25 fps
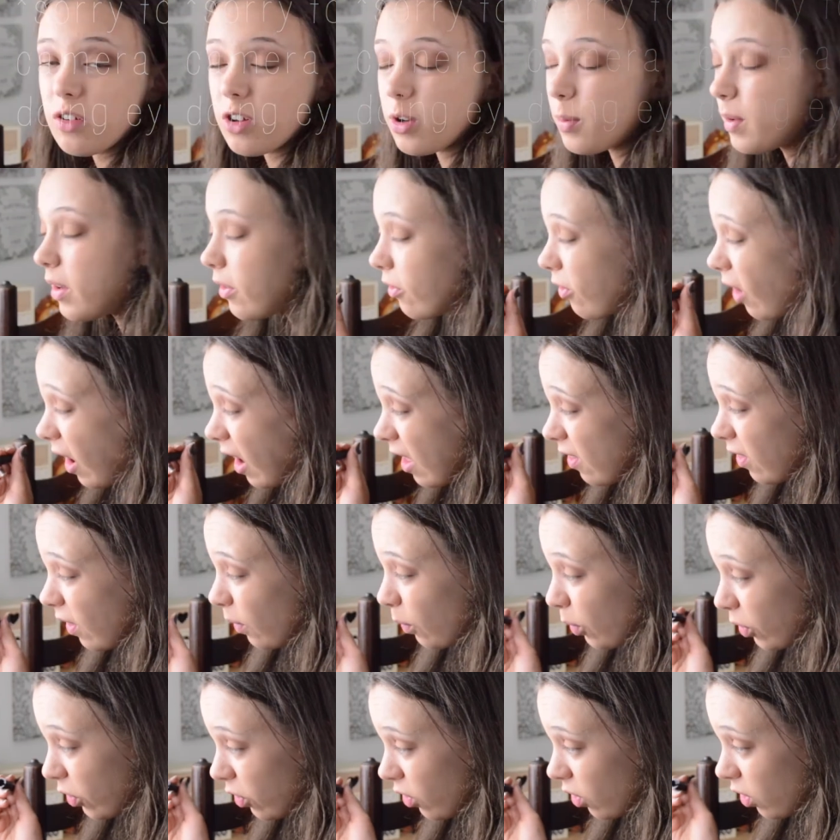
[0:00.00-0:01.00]
To be fair, that
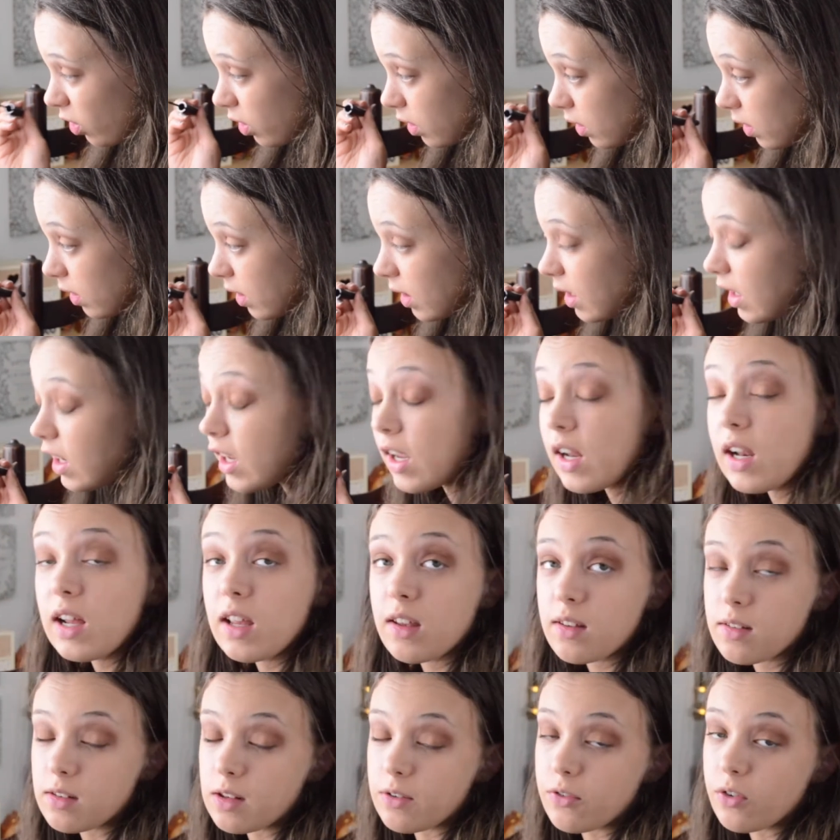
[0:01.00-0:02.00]
was not nearly
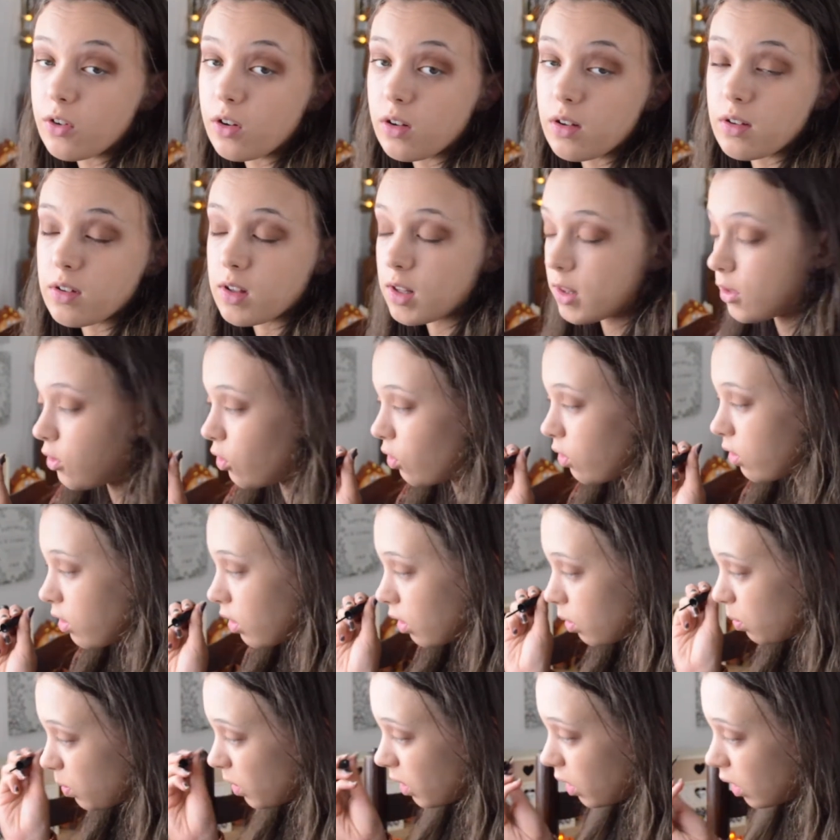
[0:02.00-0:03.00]
as difficult as I thought it was
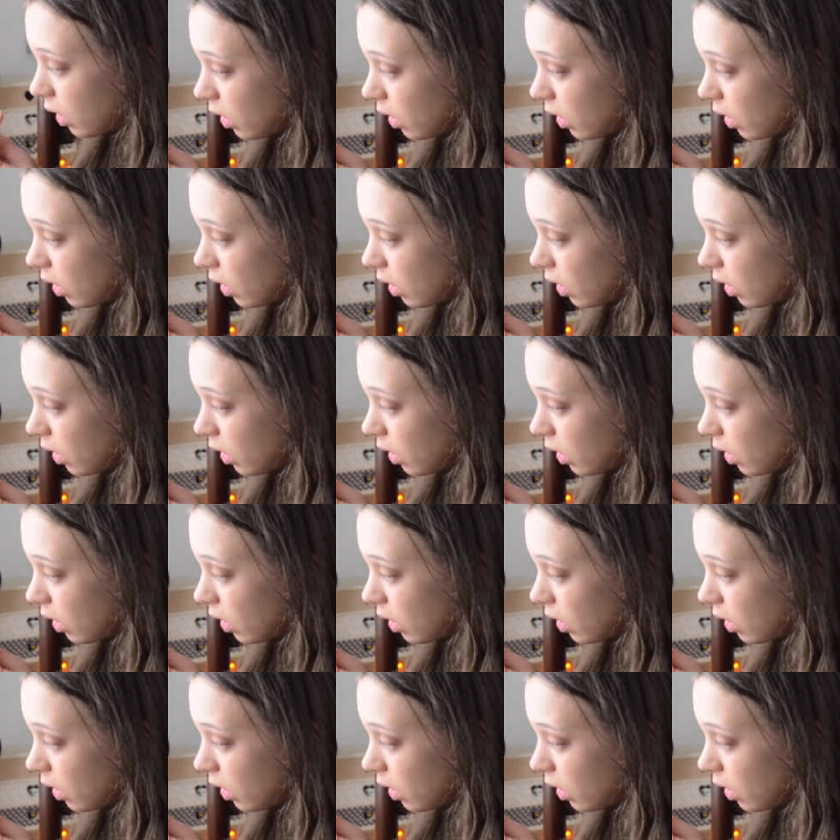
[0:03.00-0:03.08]
going to be.